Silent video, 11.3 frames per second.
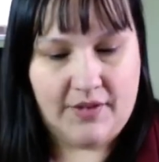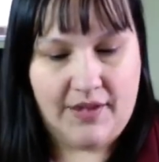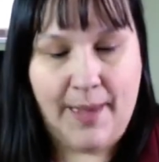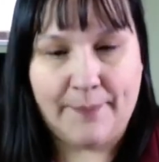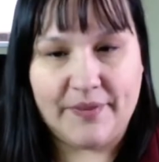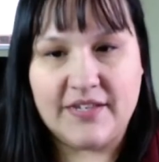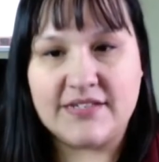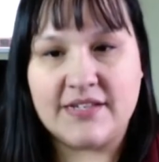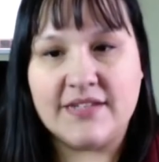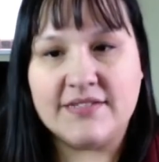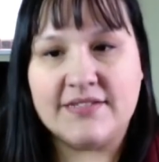Hempathy
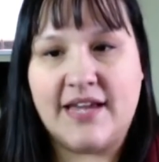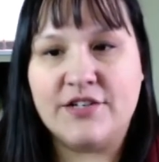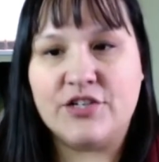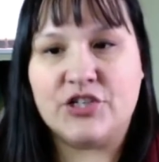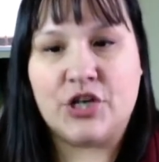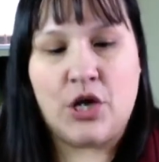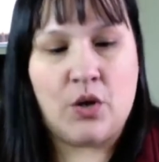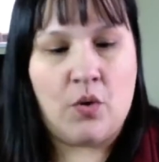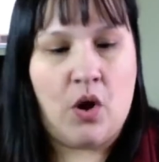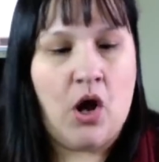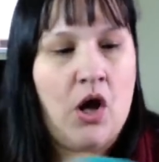does tend to
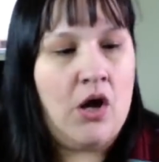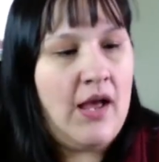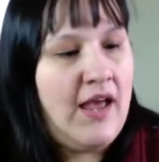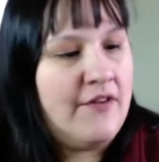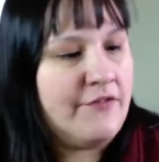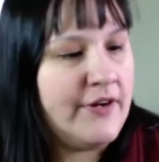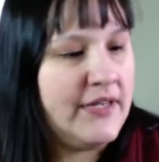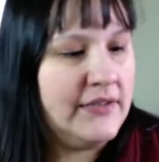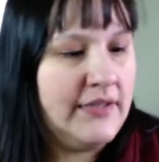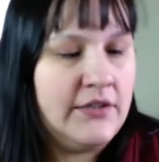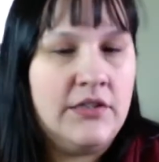show every
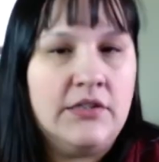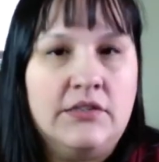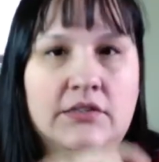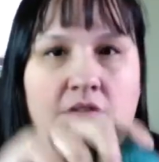little